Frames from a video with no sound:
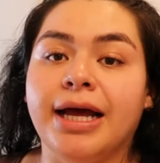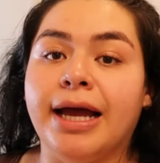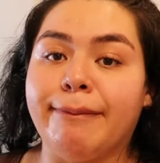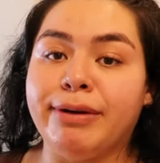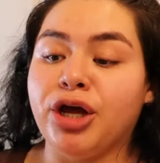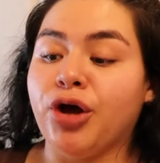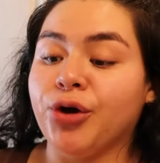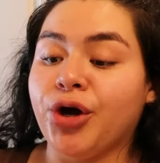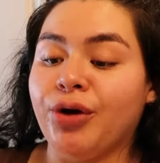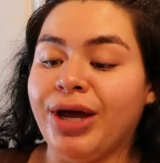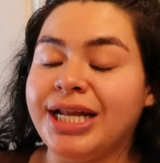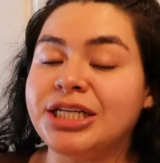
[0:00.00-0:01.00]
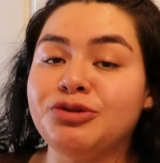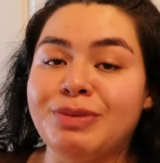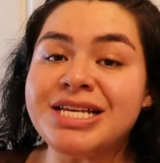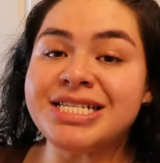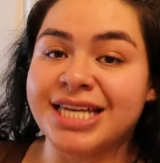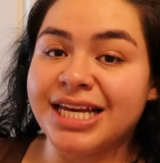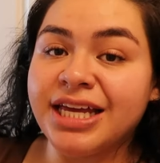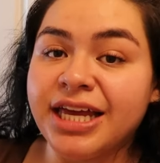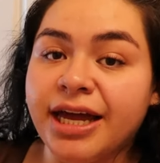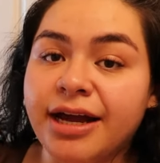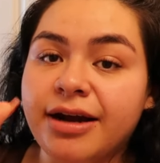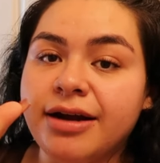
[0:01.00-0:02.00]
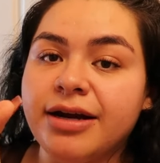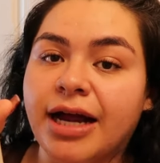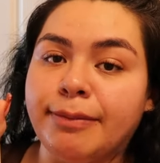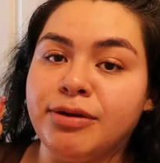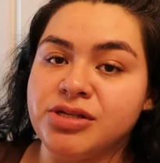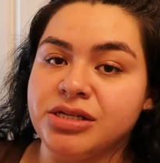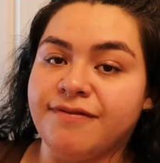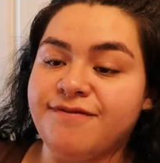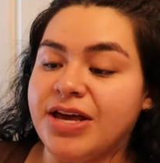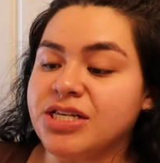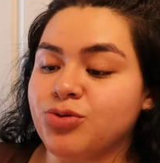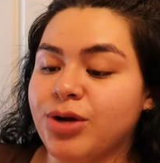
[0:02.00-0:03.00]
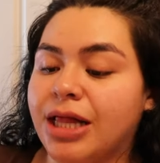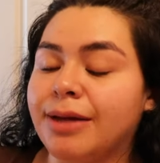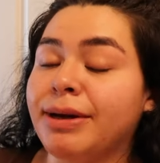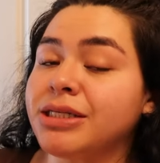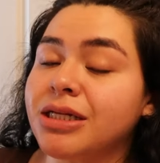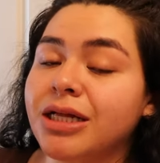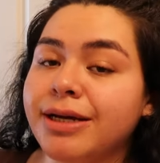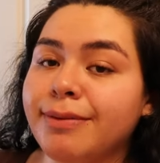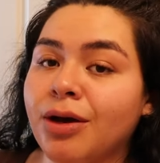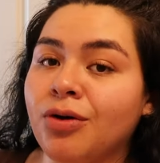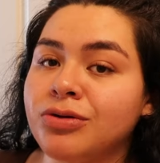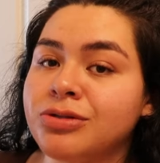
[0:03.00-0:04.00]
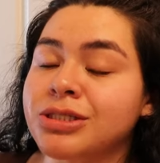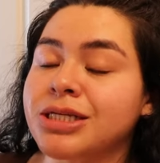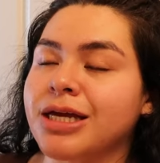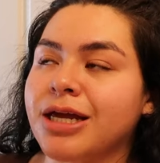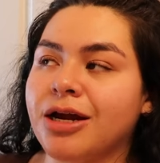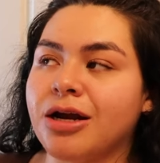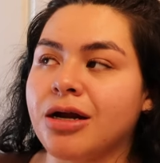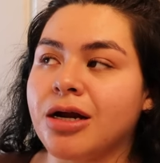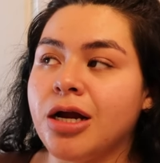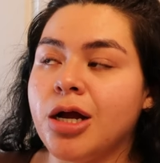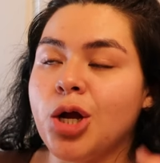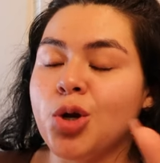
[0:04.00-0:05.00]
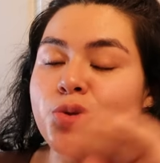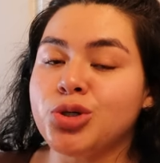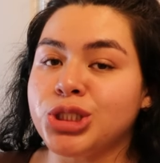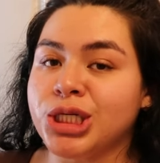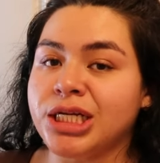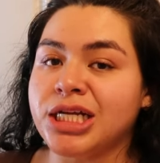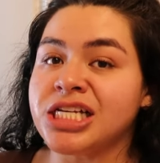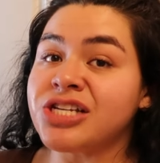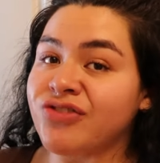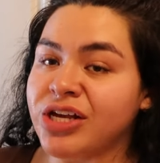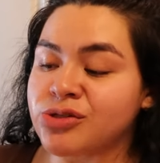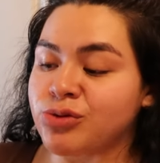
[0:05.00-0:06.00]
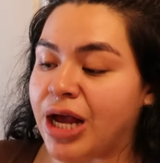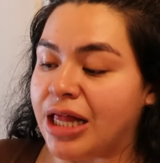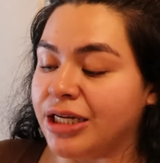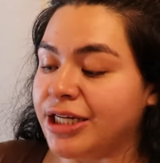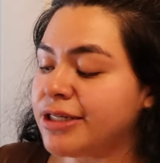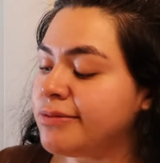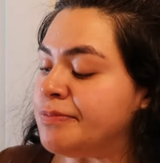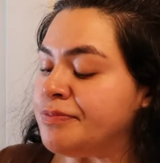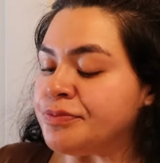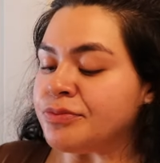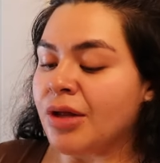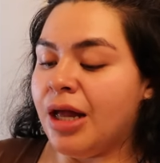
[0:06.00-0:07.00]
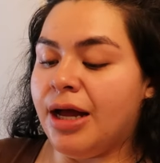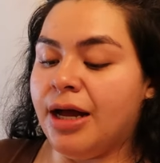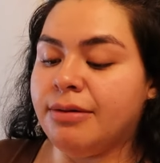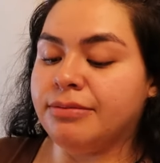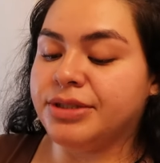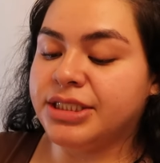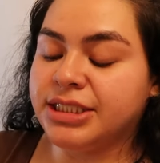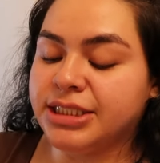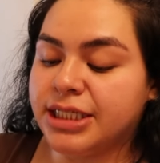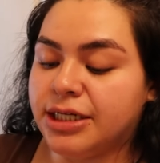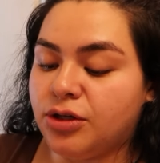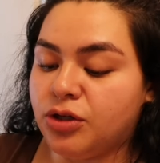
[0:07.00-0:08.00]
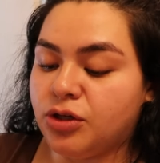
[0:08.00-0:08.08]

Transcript: gonna go ahead and do my skincare. I'm using the Face Reality. Basically, my whole skincare routine is Face Reality. This is the